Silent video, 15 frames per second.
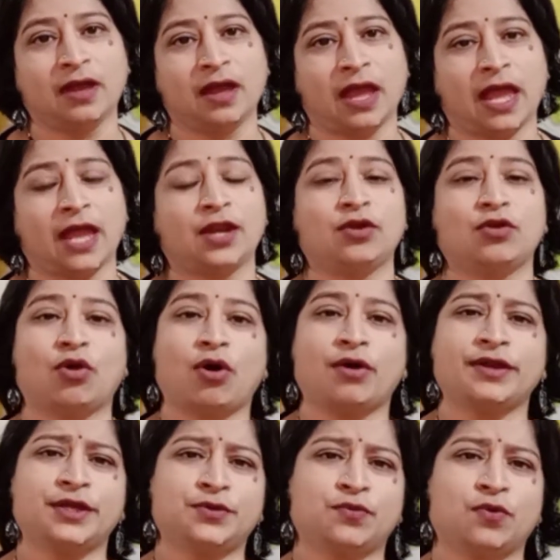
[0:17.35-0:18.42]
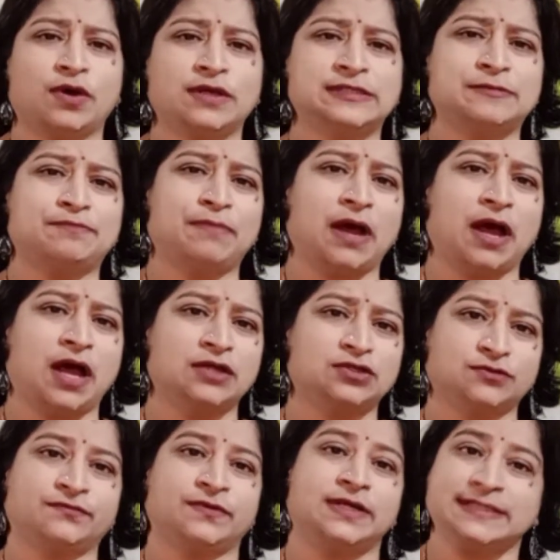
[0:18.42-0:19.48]
and nor it was a part
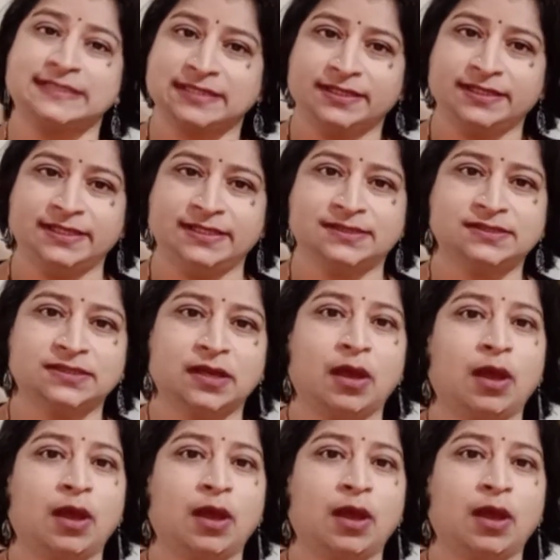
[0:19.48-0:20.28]
of our studies.